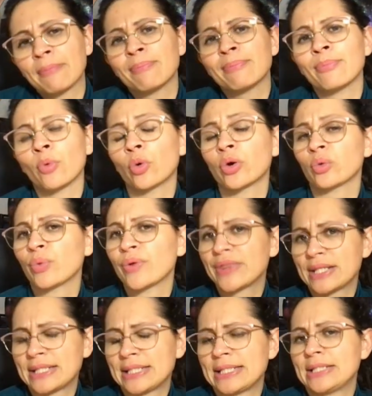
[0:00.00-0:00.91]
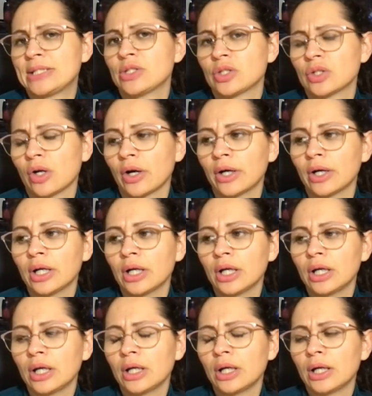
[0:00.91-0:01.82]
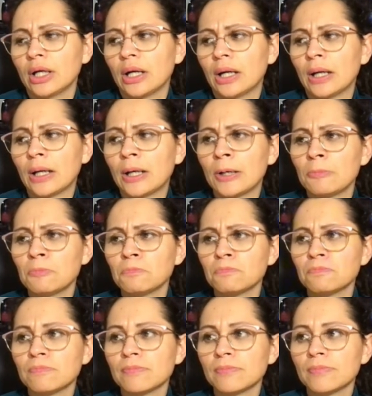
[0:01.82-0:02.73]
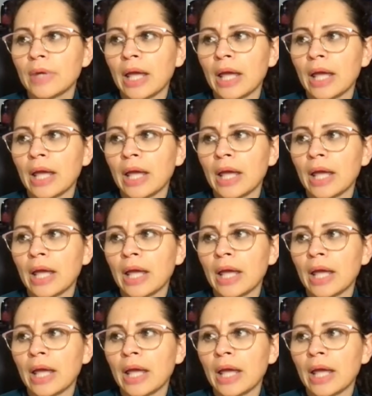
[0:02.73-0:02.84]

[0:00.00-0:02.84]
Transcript: get bored with the Seestar. And,